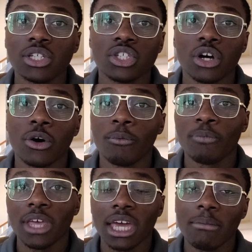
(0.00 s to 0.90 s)
So
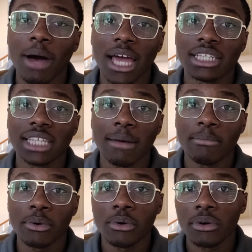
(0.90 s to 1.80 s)
in my
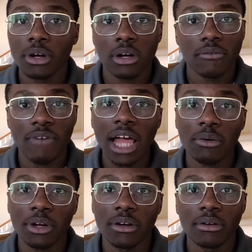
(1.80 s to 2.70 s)
example,
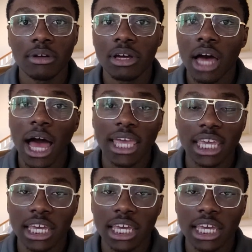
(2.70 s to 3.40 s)
Valorant, I